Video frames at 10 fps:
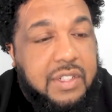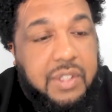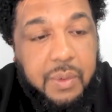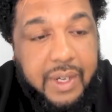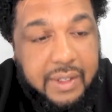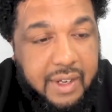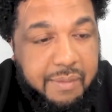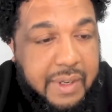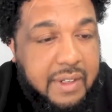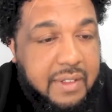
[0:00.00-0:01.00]
to do it.
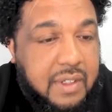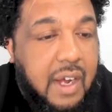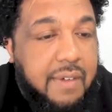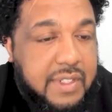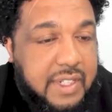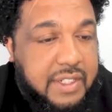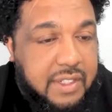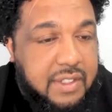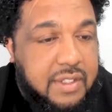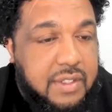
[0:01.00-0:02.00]
I've been in
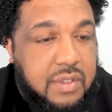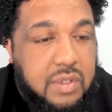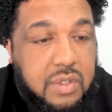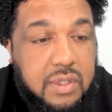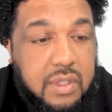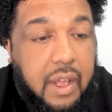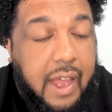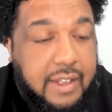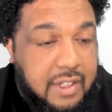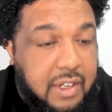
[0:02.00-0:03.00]
conversations
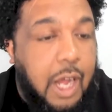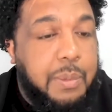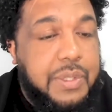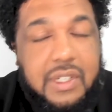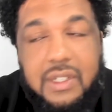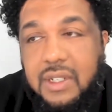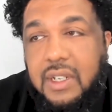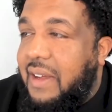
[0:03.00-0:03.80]
as an option.